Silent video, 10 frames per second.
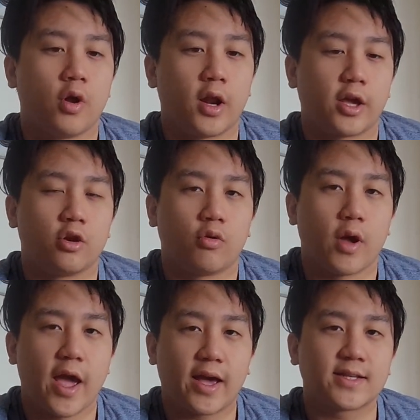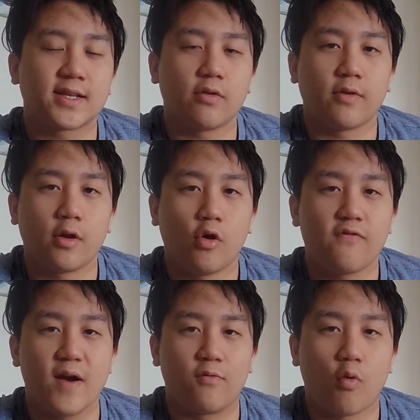like you know, excel in,
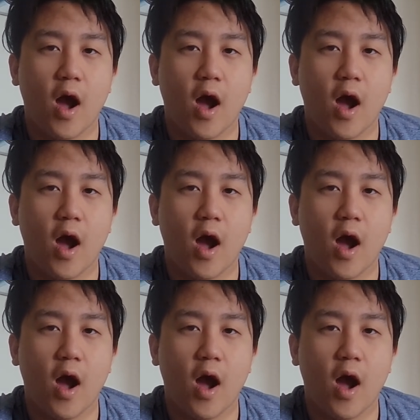NoFap for what